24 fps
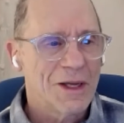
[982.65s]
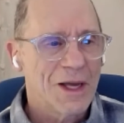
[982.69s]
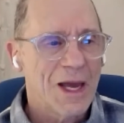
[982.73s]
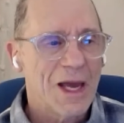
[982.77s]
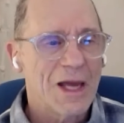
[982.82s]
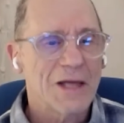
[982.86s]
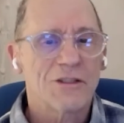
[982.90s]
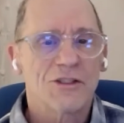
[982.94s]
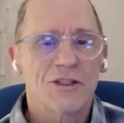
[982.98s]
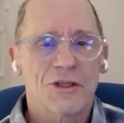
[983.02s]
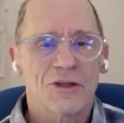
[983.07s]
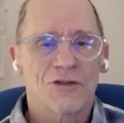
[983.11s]

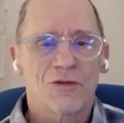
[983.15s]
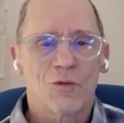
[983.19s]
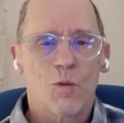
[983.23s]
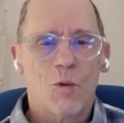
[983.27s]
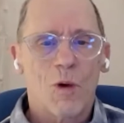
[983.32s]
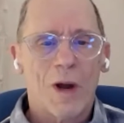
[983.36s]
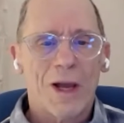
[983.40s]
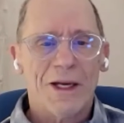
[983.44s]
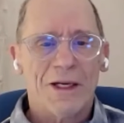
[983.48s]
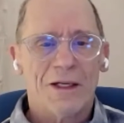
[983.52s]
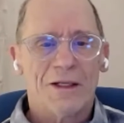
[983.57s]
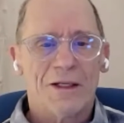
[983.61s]
And just
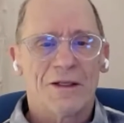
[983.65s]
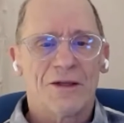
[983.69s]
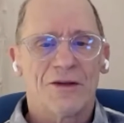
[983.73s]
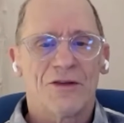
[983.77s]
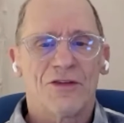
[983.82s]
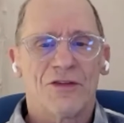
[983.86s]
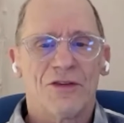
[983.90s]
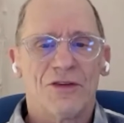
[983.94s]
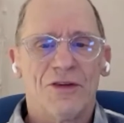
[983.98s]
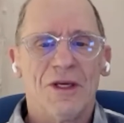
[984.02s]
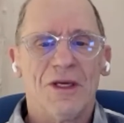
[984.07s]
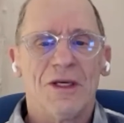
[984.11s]
wait and
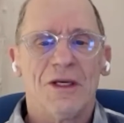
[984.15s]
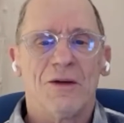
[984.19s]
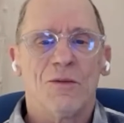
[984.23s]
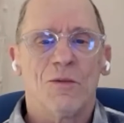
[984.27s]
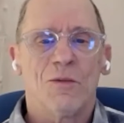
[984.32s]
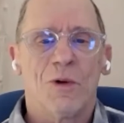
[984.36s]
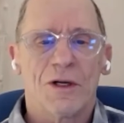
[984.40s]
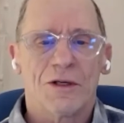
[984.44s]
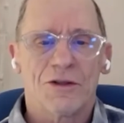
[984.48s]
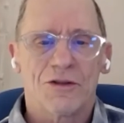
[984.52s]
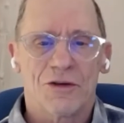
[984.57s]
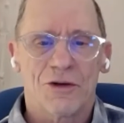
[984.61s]
see
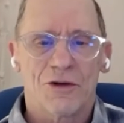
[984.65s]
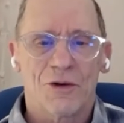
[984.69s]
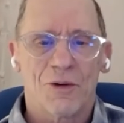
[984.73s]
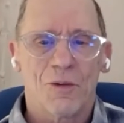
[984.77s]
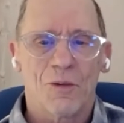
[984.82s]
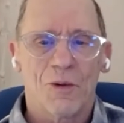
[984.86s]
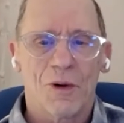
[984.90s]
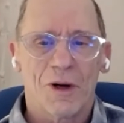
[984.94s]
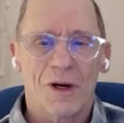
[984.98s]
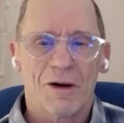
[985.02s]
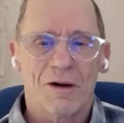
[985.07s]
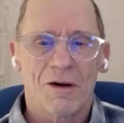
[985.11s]
what you're
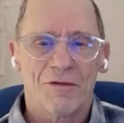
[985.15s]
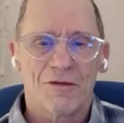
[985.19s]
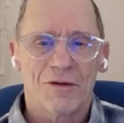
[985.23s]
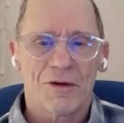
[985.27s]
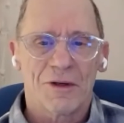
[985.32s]
aware of.